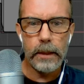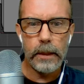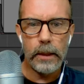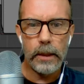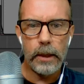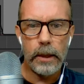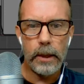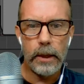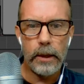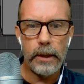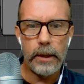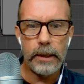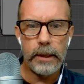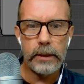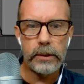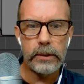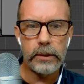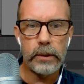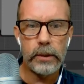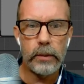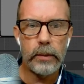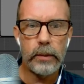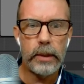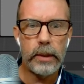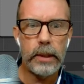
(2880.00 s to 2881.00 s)
All right,
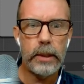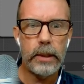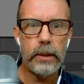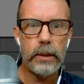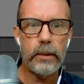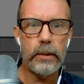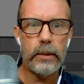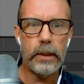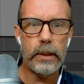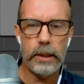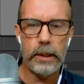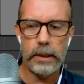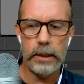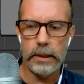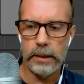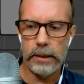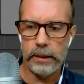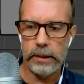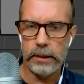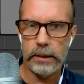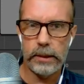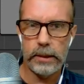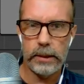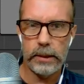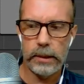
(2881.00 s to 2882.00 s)
so here
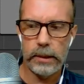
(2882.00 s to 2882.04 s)
is